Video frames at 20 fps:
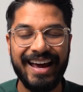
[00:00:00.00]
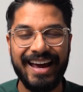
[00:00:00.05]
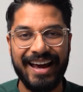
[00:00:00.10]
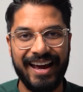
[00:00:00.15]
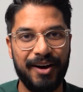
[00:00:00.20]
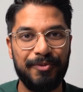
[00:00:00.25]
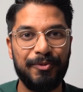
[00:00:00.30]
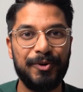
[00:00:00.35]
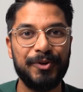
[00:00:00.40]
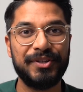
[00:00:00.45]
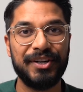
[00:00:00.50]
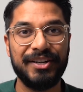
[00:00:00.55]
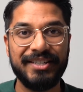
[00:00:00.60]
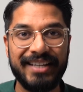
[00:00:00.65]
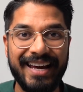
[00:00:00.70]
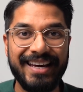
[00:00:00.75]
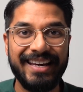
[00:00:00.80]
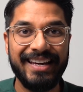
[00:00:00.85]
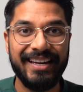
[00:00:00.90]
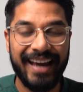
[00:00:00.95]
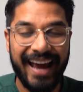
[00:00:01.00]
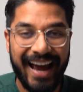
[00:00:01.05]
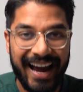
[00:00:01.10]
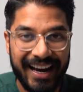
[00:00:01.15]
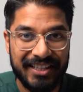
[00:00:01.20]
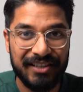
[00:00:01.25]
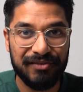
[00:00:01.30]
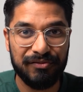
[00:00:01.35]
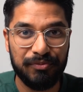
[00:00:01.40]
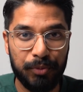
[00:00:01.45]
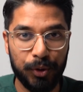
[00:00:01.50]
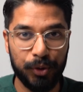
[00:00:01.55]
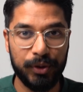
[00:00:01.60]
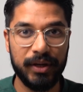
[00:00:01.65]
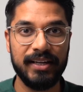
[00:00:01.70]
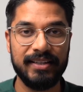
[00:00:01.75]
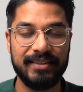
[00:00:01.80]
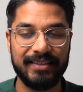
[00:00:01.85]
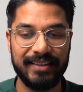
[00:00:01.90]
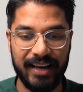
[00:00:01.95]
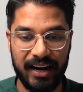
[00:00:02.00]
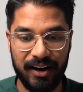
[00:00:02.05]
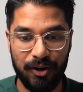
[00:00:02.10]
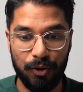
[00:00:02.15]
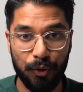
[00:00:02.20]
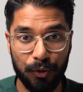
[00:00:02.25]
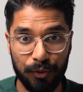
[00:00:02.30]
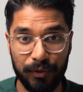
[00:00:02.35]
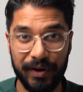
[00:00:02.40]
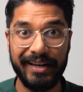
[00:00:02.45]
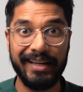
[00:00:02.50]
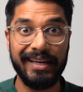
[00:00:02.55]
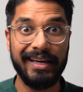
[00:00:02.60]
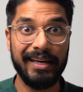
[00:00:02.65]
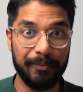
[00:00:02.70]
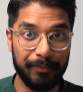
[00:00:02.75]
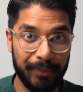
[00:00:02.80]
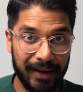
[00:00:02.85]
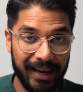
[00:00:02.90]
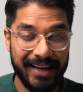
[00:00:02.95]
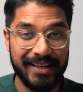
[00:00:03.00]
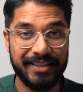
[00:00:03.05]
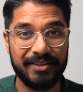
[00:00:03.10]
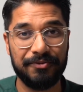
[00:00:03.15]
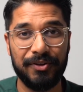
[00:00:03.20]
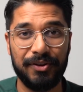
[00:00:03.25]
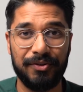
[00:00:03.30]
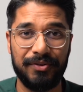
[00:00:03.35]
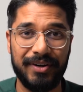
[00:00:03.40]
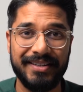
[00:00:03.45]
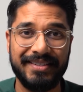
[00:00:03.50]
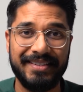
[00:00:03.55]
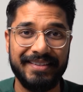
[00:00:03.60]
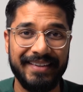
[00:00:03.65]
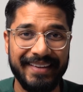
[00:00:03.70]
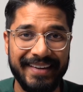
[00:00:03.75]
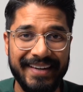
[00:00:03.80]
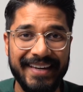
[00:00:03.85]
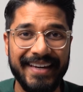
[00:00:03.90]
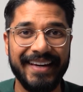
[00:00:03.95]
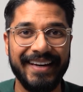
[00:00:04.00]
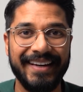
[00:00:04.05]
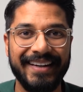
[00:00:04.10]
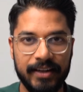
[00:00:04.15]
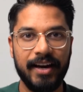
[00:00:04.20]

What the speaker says: and I'm also taking active bookings that are already in place for the rest of the year.